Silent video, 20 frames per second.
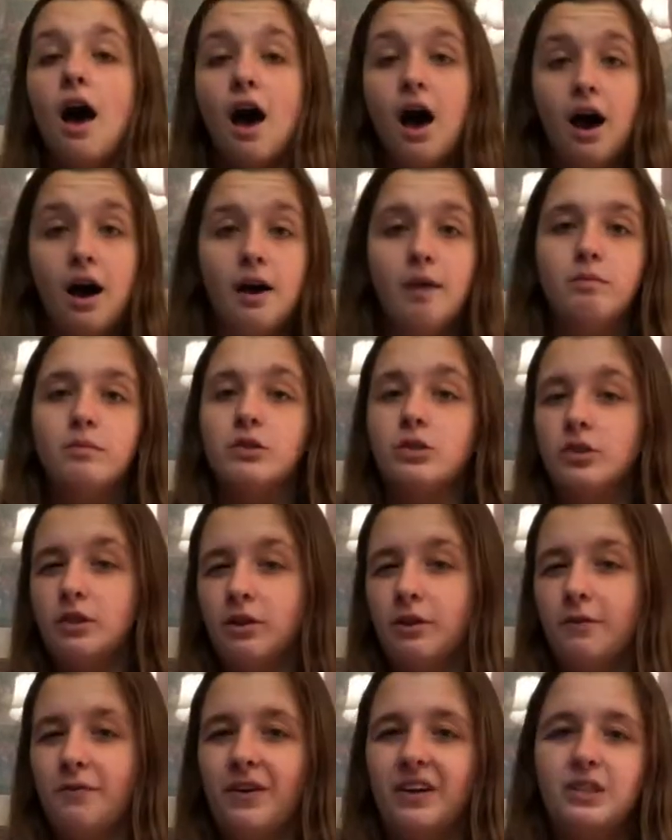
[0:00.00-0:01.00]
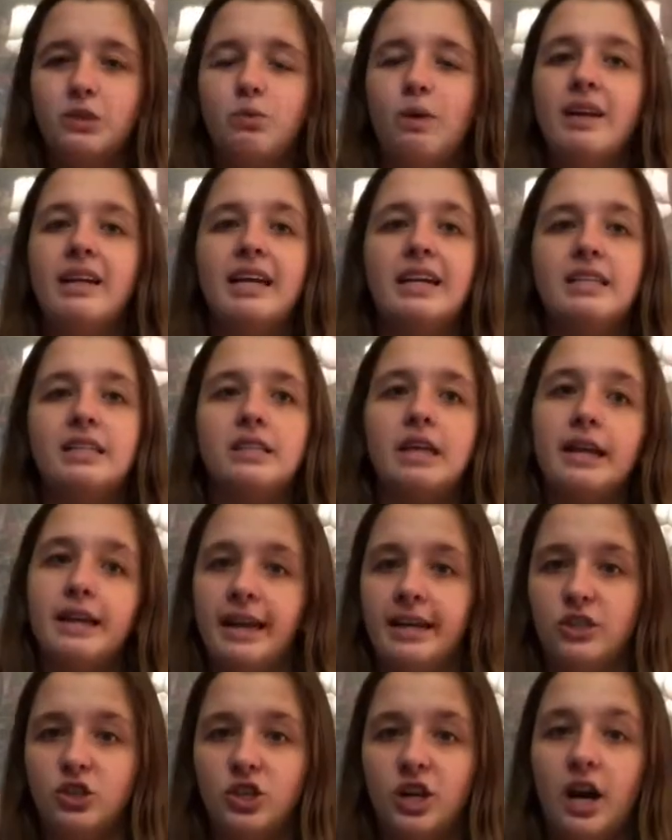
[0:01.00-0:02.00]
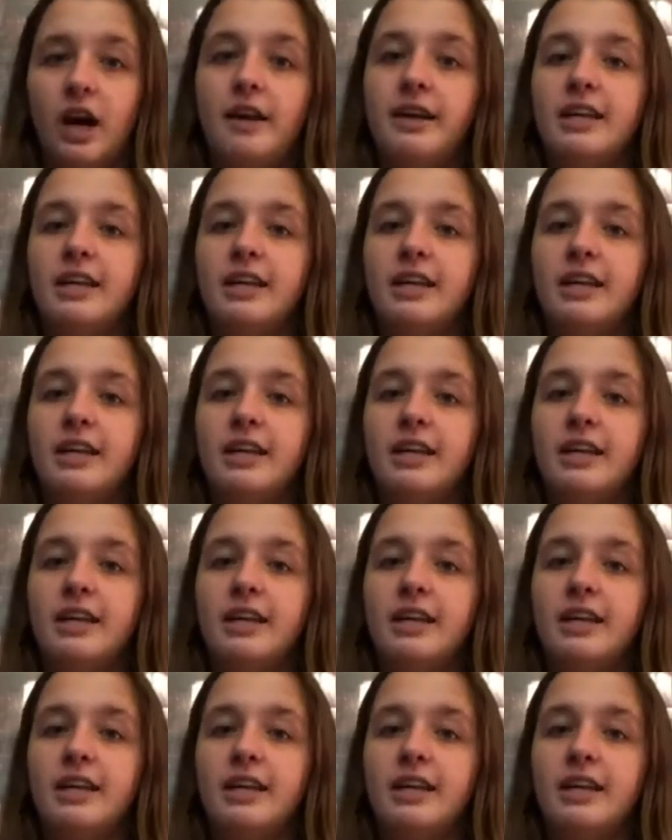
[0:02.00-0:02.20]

Um, so the first one is a ninja.